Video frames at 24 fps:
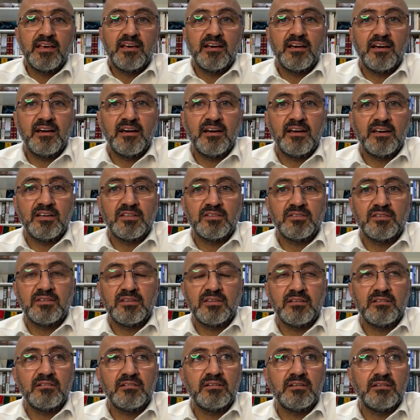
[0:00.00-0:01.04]
It
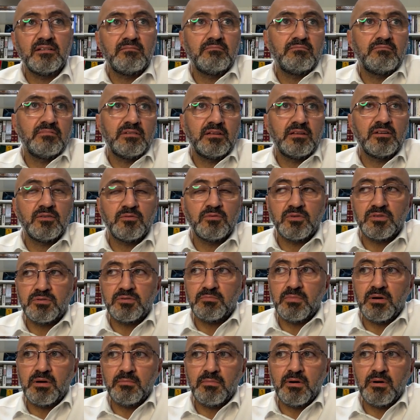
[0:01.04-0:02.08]
was
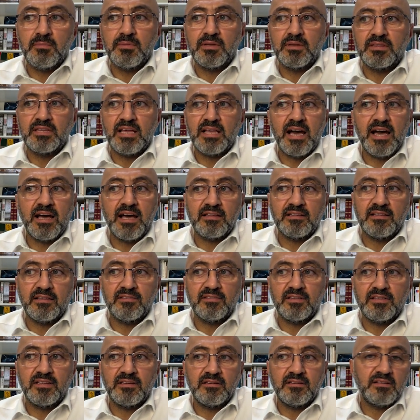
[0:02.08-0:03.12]
my mom and dad,
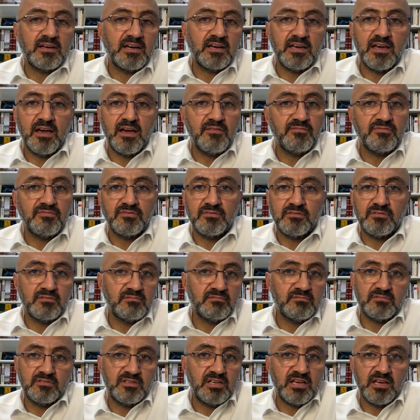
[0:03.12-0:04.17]
and then I have
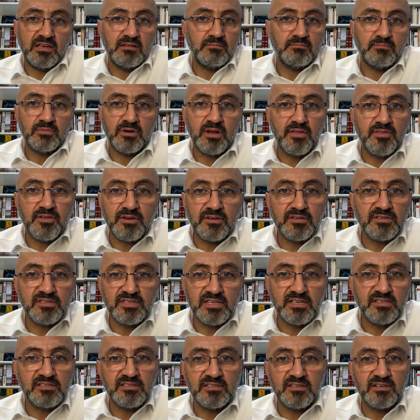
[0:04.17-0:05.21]
10 brother and
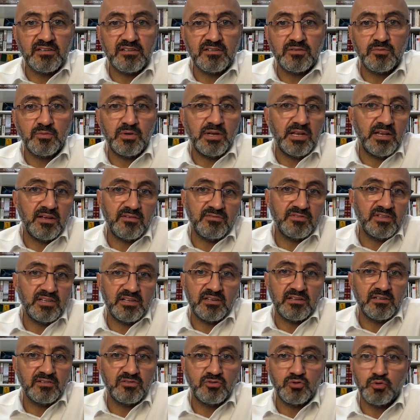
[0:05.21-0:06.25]
sister. We lived
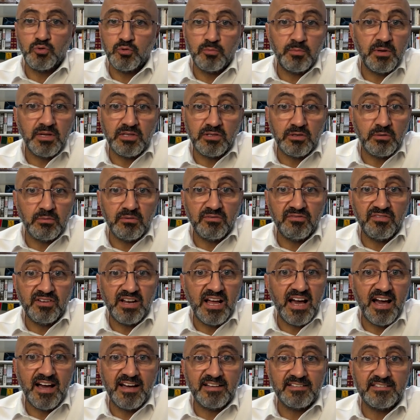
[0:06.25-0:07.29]
in a two-bedroom
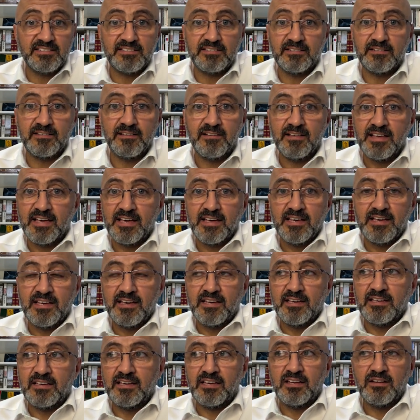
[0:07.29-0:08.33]
flat,
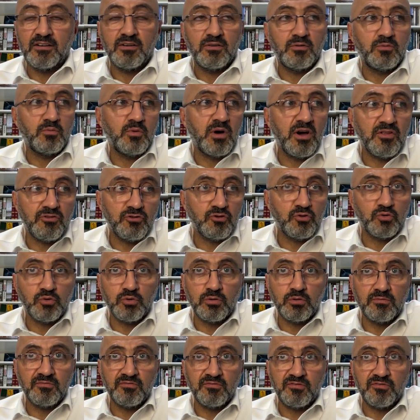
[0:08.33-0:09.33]
one room